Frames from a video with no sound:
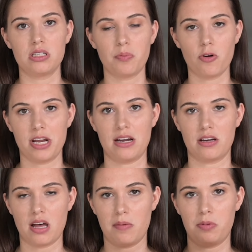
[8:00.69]
to point out a
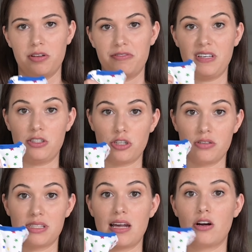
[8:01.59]
couple of
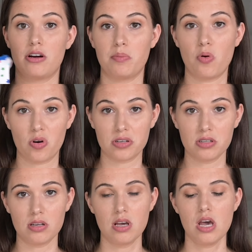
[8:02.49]
features that are
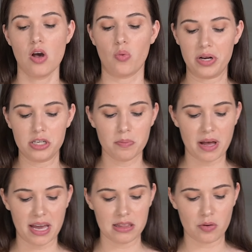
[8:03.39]
important. When you're
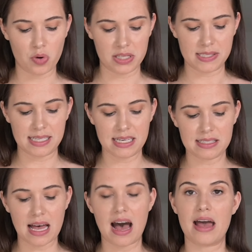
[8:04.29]
buying the
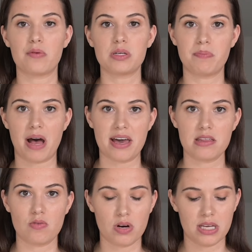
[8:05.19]
onesies, I would buy
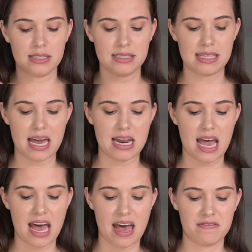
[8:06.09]
the ones that
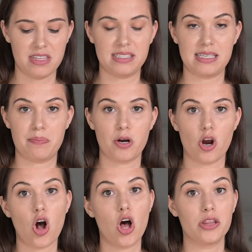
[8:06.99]
have the
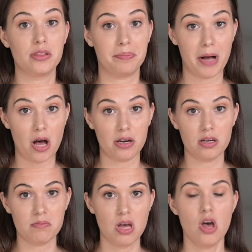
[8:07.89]
zipper on the
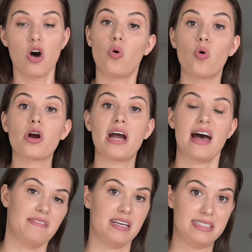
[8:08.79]
bottom or
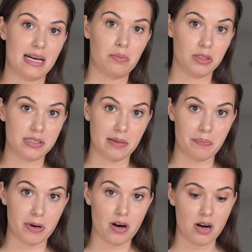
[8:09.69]
have a double
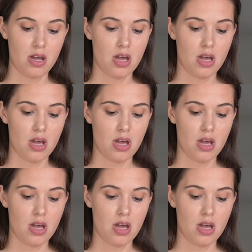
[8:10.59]
zipper.